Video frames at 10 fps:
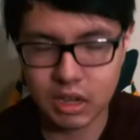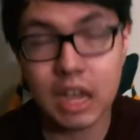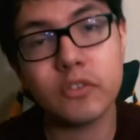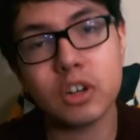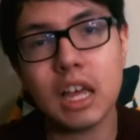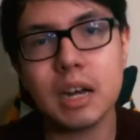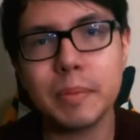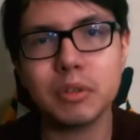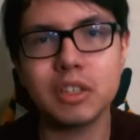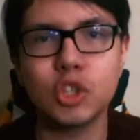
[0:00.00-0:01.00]
And for a lot of
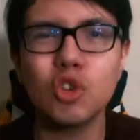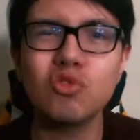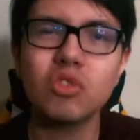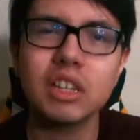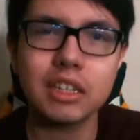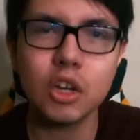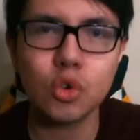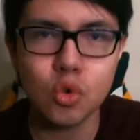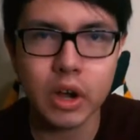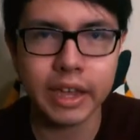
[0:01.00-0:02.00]
people that don't really know
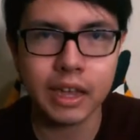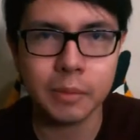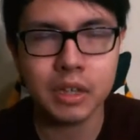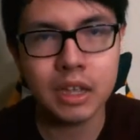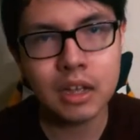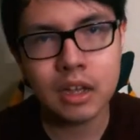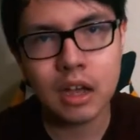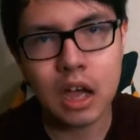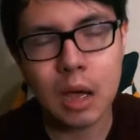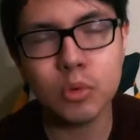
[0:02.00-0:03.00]
who I am,
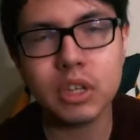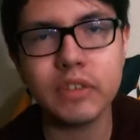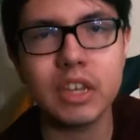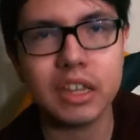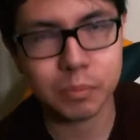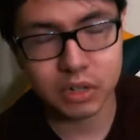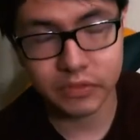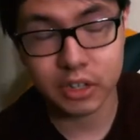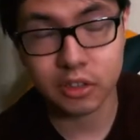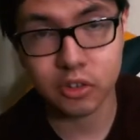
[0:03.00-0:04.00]
I'm gonna give you guys a brief
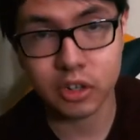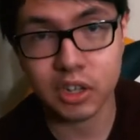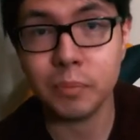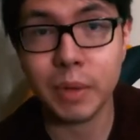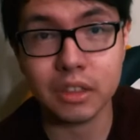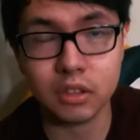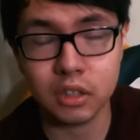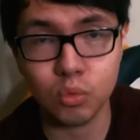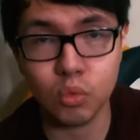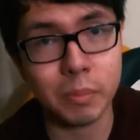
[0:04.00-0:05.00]
history of basically
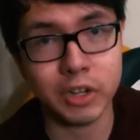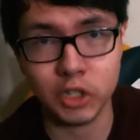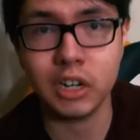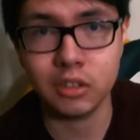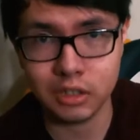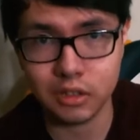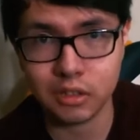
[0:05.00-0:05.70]
what my channel is.